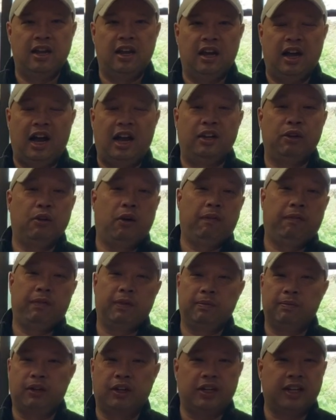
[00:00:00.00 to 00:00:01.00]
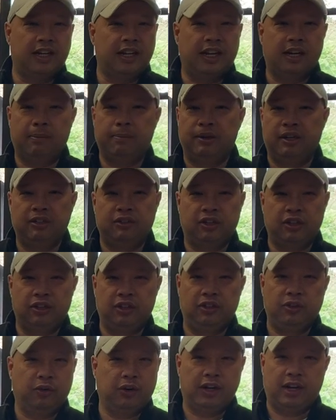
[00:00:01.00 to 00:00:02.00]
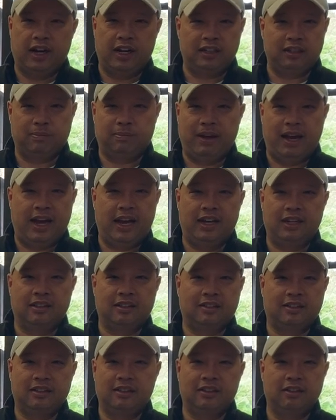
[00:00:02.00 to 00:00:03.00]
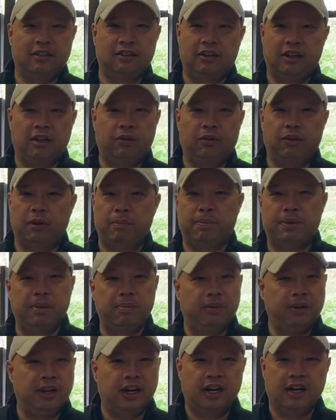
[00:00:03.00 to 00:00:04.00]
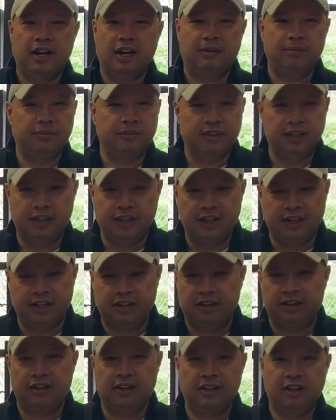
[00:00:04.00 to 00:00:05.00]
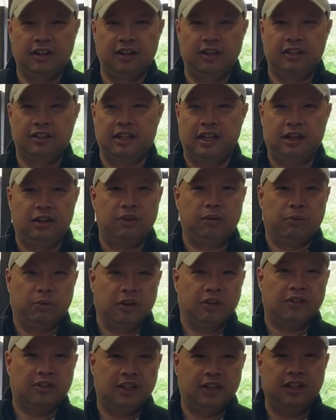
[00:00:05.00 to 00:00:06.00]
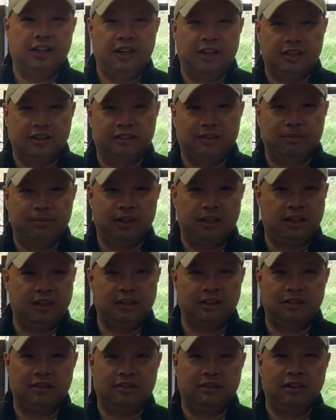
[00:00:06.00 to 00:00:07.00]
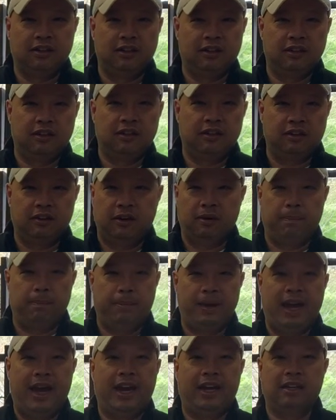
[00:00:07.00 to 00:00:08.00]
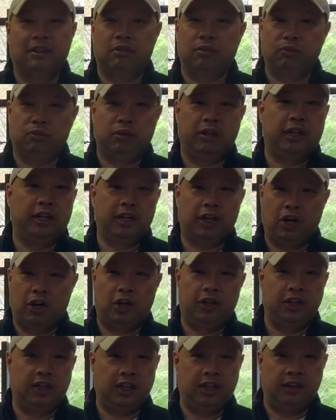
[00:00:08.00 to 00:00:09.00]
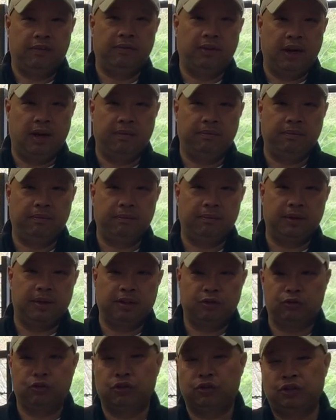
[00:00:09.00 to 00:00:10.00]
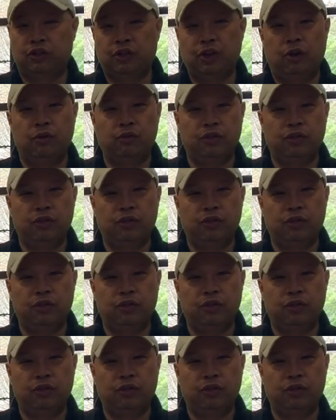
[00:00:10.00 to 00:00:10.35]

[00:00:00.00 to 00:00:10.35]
I know from looking at a bunch of your guys' bags, you know, that or the people that comes in here, they look worse than this, because, you know, a bag is really hard to give up because you're so